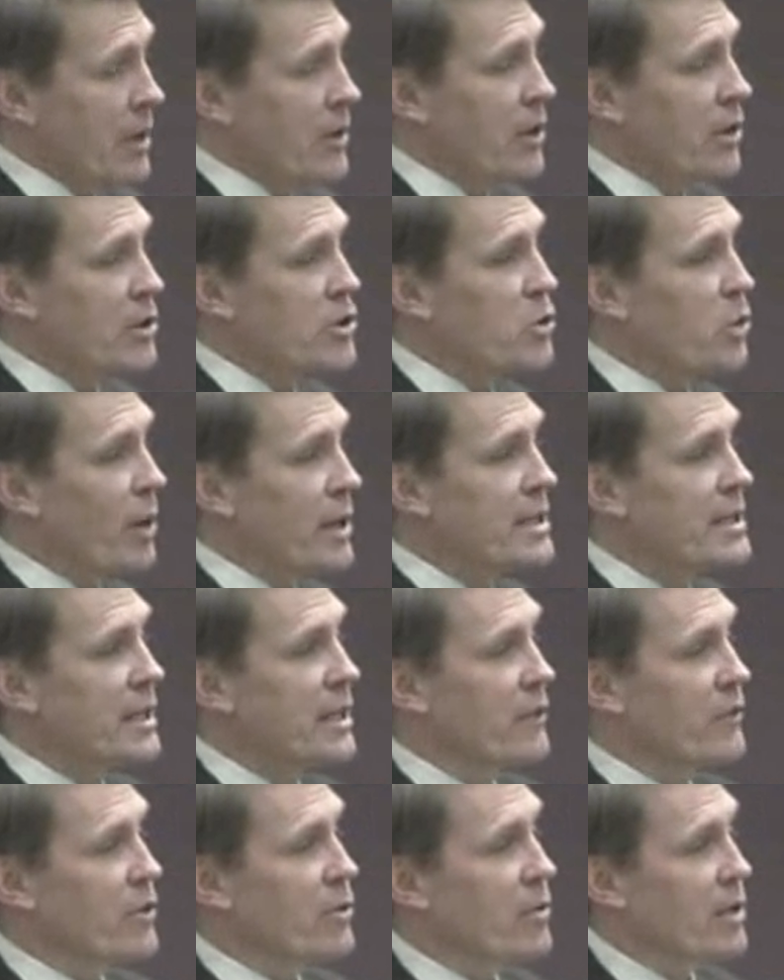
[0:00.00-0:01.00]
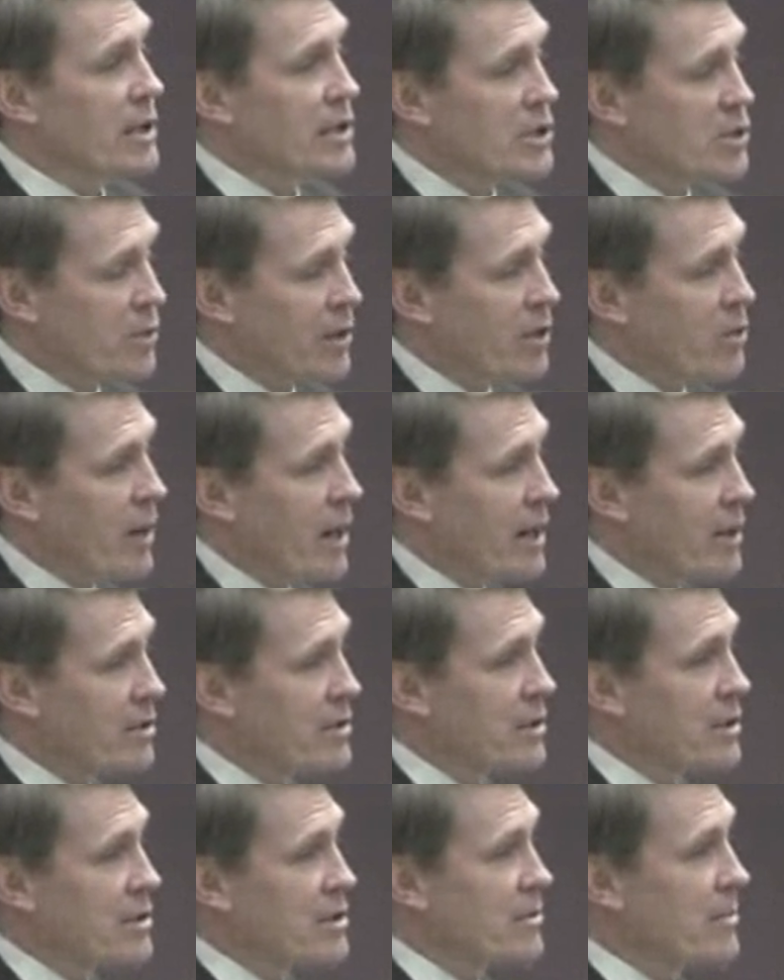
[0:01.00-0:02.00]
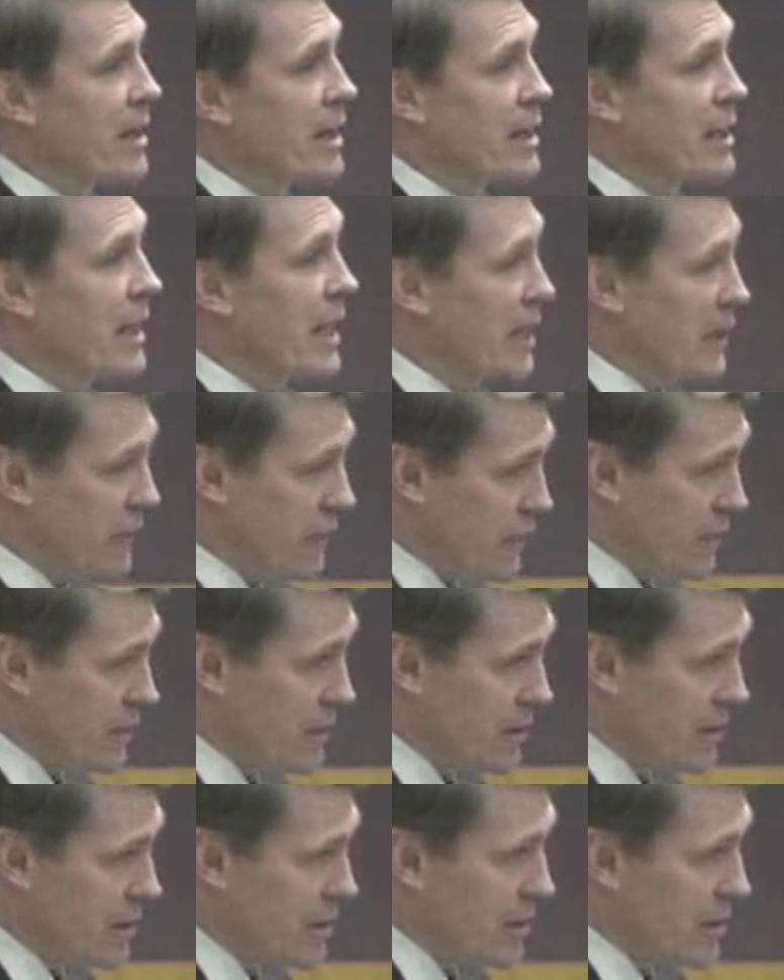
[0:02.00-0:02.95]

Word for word: There are 20 different ones required to make life.